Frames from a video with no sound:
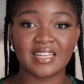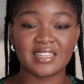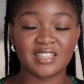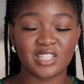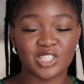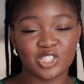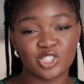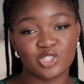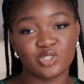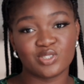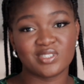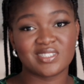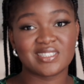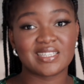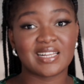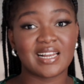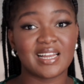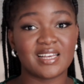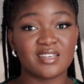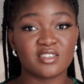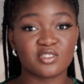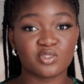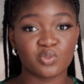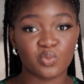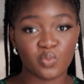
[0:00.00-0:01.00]
the juice
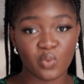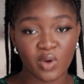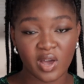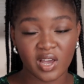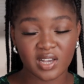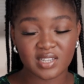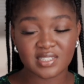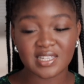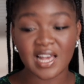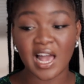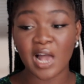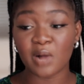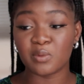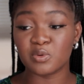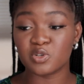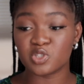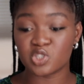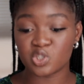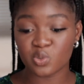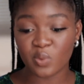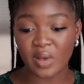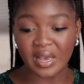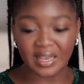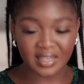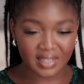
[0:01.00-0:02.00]
cleanse works. I will
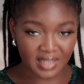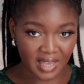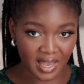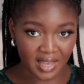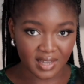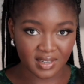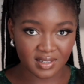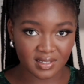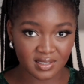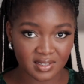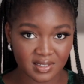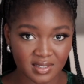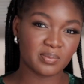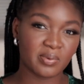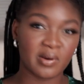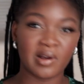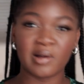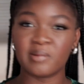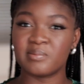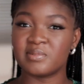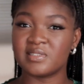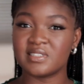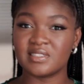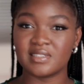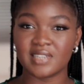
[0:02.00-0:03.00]
do it again
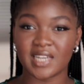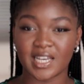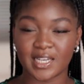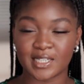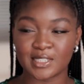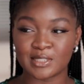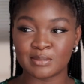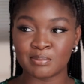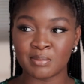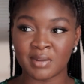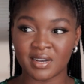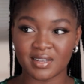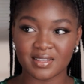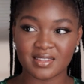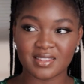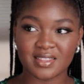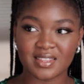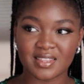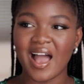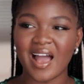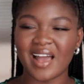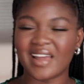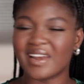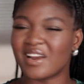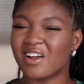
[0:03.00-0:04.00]
probably next month
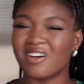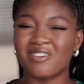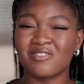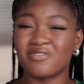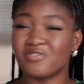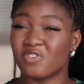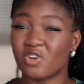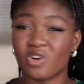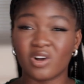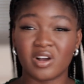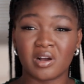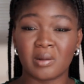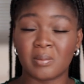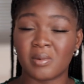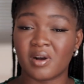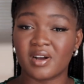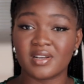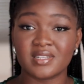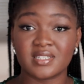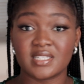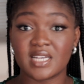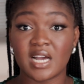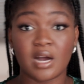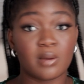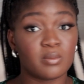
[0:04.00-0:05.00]
and I'll vlog
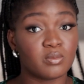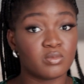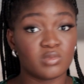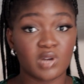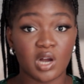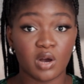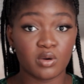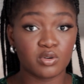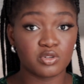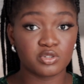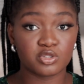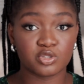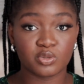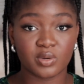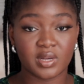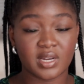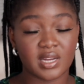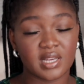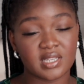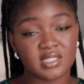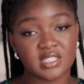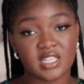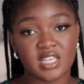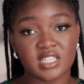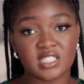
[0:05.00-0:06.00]
about it. I want to do an
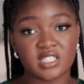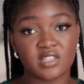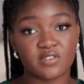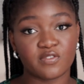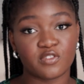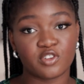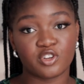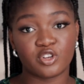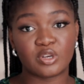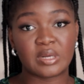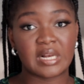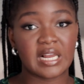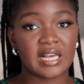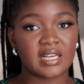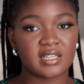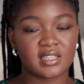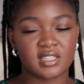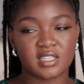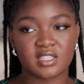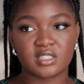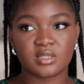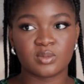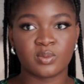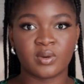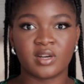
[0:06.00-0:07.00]
extensive video like
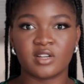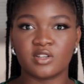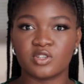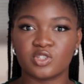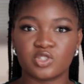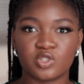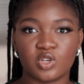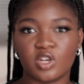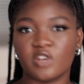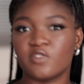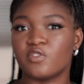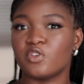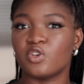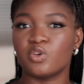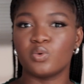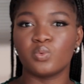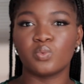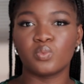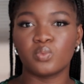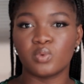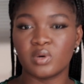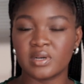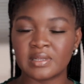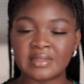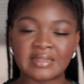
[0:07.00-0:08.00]
this one. So if you
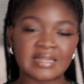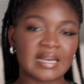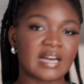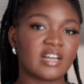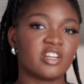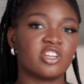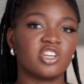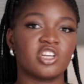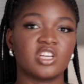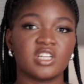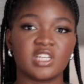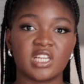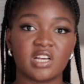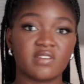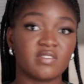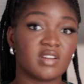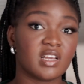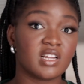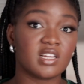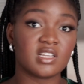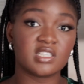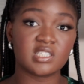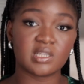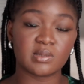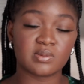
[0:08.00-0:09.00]
want that, you can
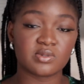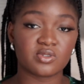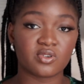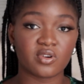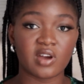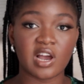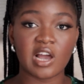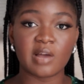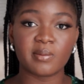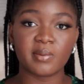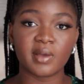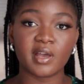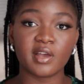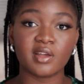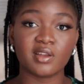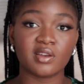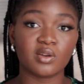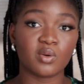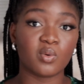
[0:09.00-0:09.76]
definitely subscribe and